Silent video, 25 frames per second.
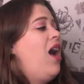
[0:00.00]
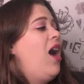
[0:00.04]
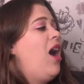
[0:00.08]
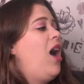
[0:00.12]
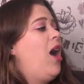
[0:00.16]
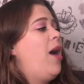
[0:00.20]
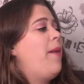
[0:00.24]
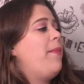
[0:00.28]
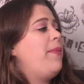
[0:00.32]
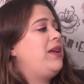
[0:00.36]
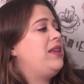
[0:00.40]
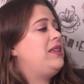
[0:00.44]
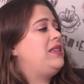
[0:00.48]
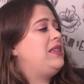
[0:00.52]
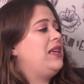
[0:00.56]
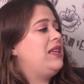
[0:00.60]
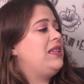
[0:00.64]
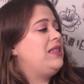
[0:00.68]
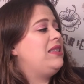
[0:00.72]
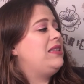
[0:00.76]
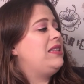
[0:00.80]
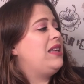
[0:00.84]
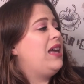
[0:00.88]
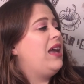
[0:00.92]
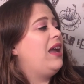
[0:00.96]
Um, it
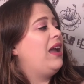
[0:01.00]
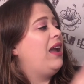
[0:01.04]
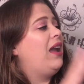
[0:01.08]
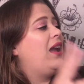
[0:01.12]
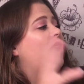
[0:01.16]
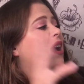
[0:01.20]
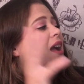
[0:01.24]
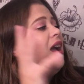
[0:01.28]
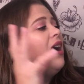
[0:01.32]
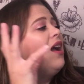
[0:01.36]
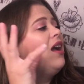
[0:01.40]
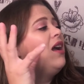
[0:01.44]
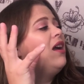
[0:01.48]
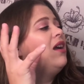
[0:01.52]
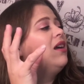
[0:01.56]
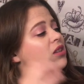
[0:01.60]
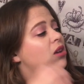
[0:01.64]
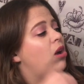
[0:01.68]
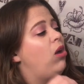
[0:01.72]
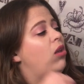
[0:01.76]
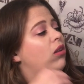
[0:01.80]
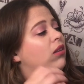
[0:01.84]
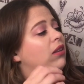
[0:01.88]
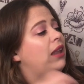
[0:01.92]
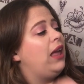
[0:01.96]
does say
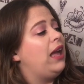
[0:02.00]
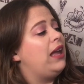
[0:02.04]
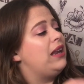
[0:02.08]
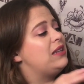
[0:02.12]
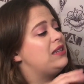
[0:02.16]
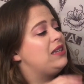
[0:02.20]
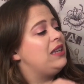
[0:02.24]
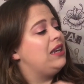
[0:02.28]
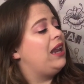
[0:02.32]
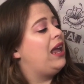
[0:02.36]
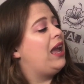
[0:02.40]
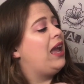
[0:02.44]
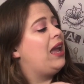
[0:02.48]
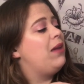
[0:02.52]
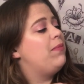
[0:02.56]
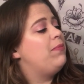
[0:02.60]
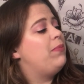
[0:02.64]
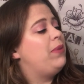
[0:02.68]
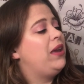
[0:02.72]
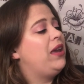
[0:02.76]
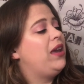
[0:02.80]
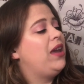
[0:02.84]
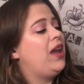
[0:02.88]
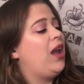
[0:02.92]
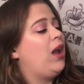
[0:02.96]
don't Let Today
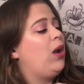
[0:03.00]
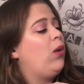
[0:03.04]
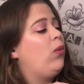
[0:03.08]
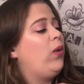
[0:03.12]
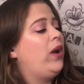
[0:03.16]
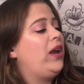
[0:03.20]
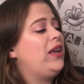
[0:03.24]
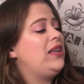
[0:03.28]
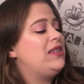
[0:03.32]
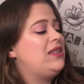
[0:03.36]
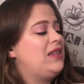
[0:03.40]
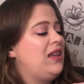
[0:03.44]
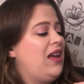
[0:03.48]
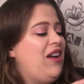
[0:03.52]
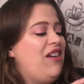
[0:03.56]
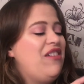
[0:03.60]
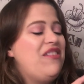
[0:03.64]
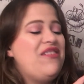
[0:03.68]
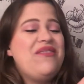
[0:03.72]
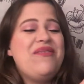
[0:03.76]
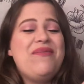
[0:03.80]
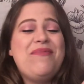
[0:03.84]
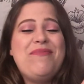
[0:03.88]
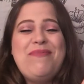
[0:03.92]
Be a Waste of